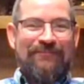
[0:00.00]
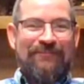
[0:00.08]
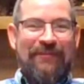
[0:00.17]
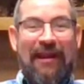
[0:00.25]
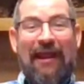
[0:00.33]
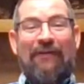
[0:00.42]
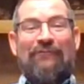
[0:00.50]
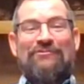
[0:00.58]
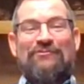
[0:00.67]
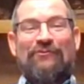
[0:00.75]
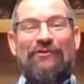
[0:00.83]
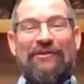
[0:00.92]
But I
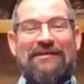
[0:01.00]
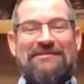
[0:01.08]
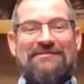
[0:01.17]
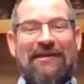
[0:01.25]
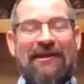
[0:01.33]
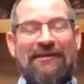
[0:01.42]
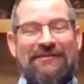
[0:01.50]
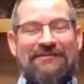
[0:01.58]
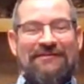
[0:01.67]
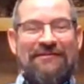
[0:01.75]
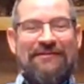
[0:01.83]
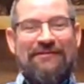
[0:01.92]
was really excited
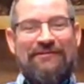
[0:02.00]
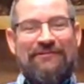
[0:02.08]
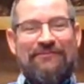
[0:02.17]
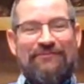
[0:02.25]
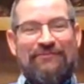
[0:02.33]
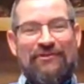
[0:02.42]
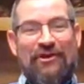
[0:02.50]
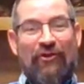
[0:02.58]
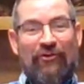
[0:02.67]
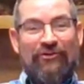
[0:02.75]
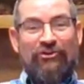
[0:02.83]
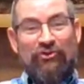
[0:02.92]
to,
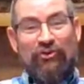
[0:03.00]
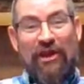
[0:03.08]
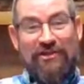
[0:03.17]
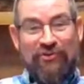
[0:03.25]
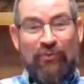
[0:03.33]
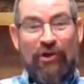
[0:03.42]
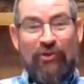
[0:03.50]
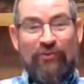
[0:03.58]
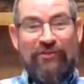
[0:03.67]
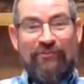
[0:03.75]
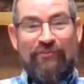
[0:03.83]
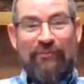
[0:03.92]
you got to work
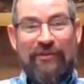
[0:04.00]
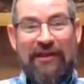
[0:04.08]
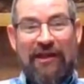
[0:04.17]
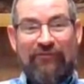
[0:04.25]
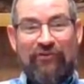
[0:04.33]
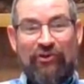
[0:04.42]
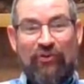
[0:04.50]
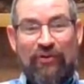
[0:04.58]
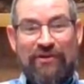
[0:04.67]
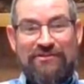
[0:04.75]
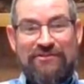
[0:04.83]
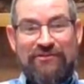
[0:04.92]
with him a bit after
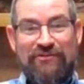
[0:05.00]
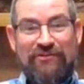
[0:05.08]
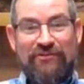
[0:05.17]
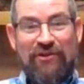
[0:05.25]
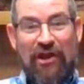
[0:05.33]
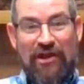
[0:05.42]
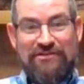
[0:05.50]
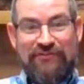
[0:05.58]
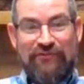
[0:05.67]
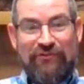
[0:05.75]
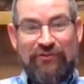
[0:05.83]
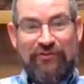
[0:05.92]
going to
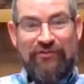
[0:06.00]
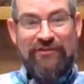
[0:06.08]
Knoxville